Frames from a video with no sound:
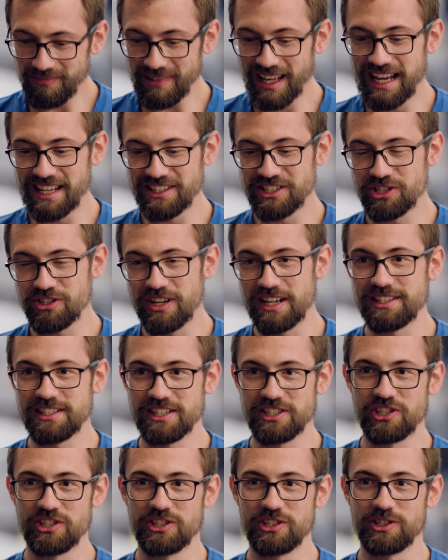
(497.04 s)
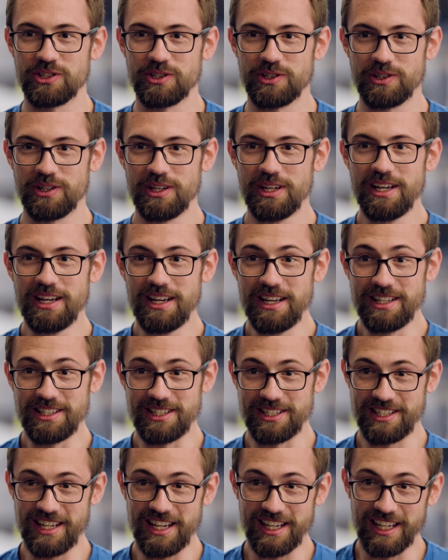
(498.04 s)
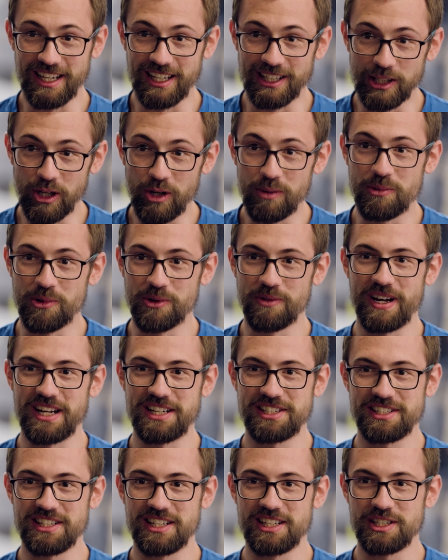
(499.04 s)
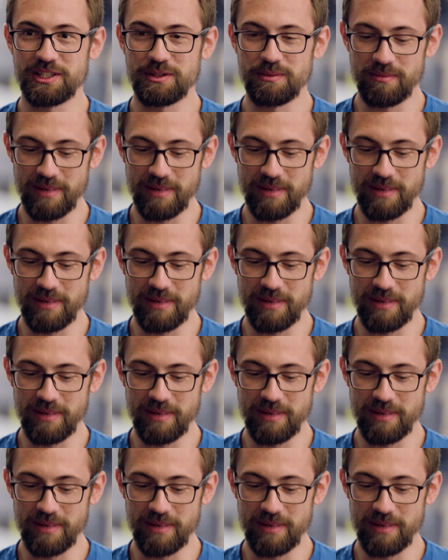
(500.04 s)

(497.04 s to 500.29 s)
had to transition to just taking a lot more rest days,